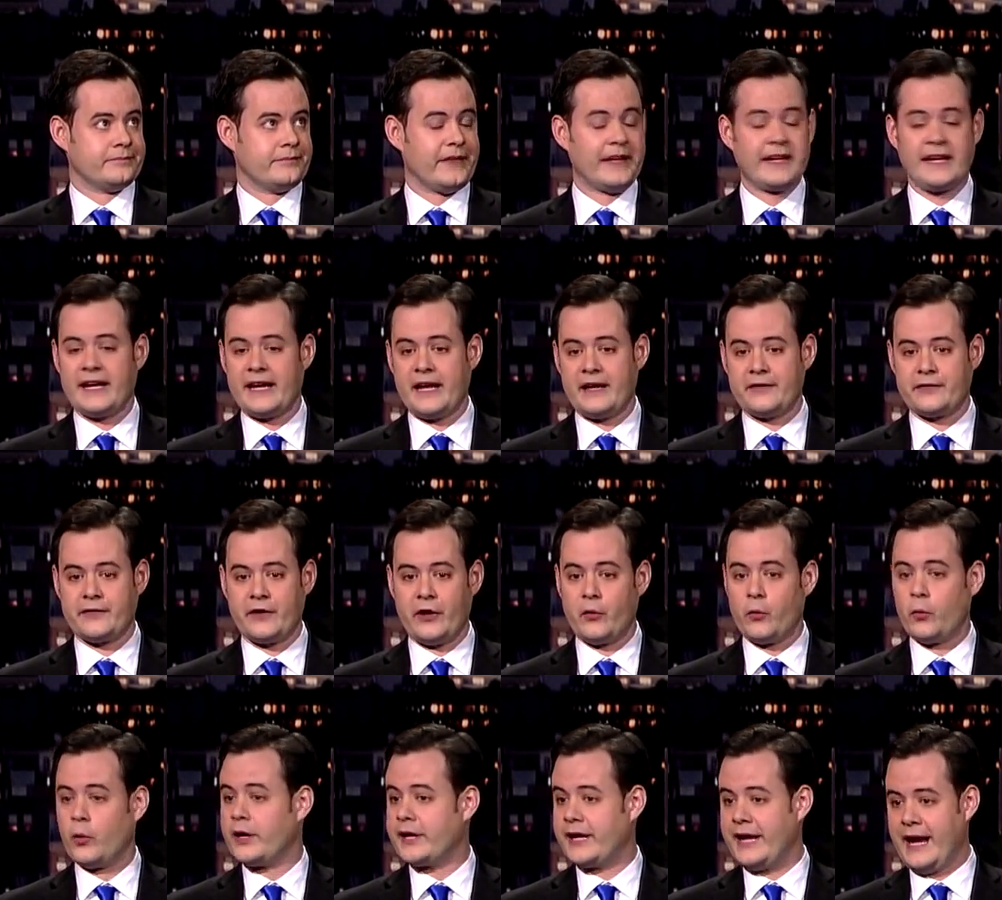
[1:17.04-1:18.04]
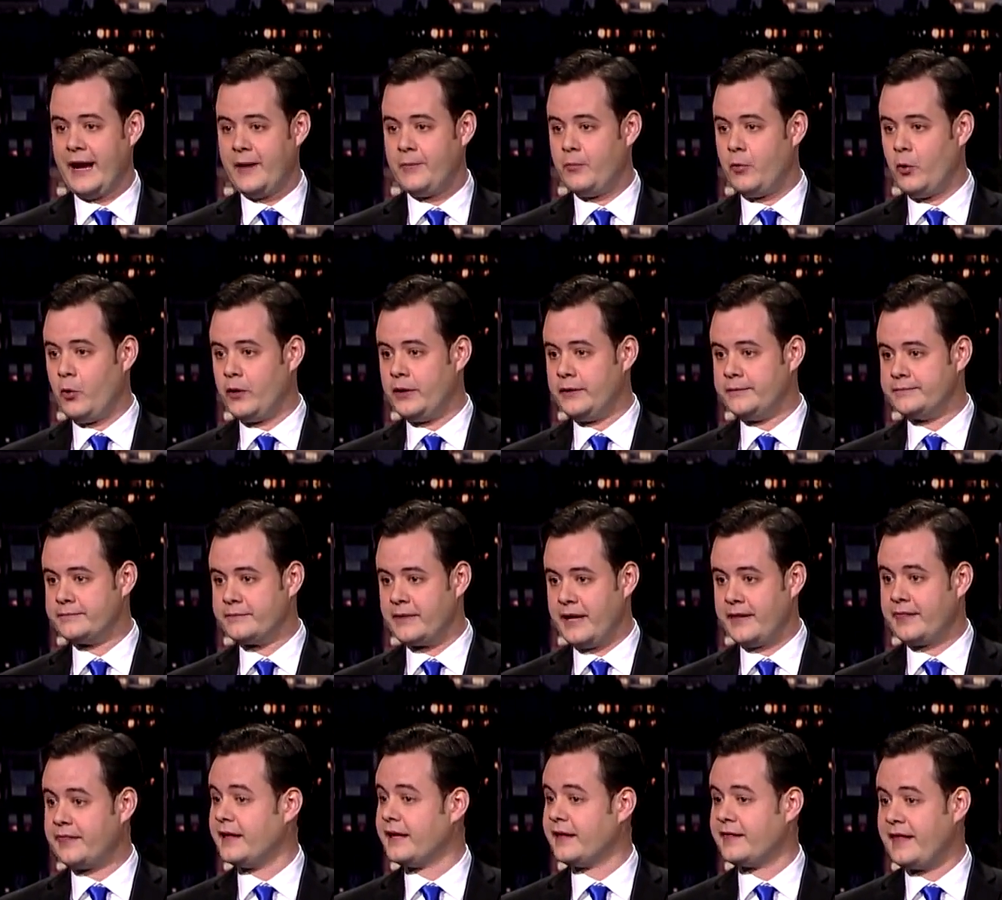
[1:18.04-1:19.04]
Think I gotta start working out more? I
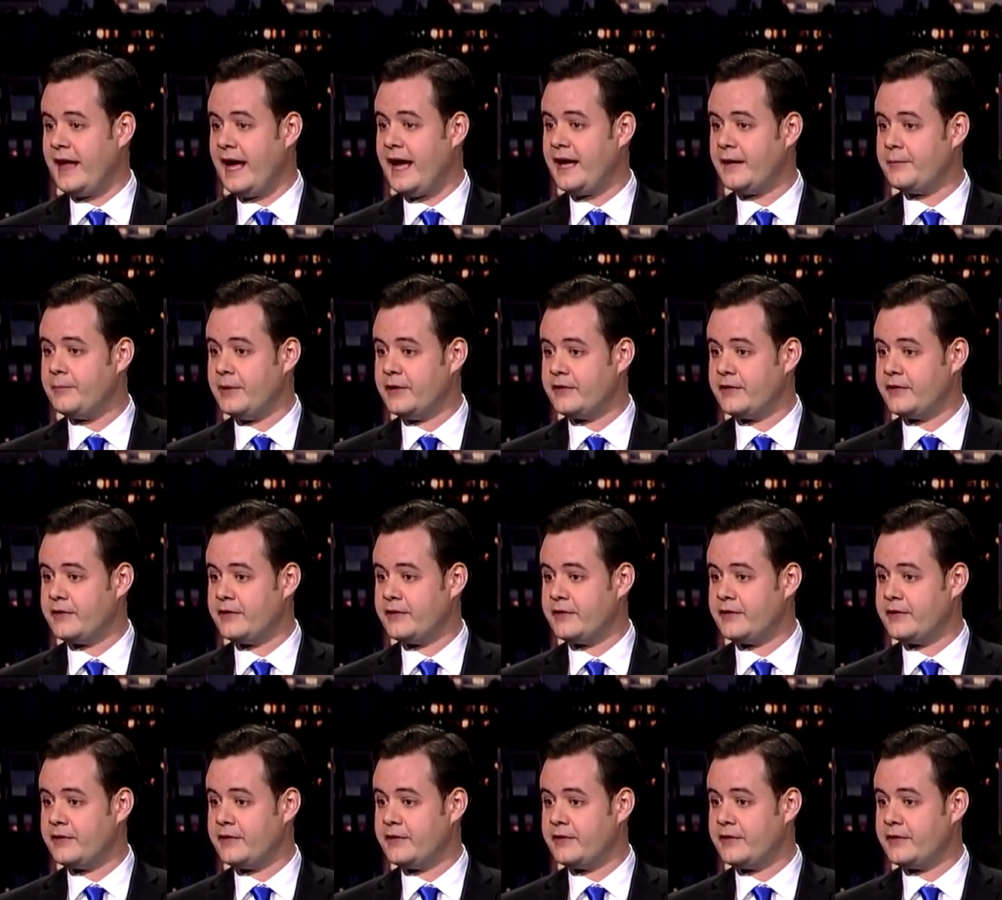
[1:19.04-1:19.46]
think that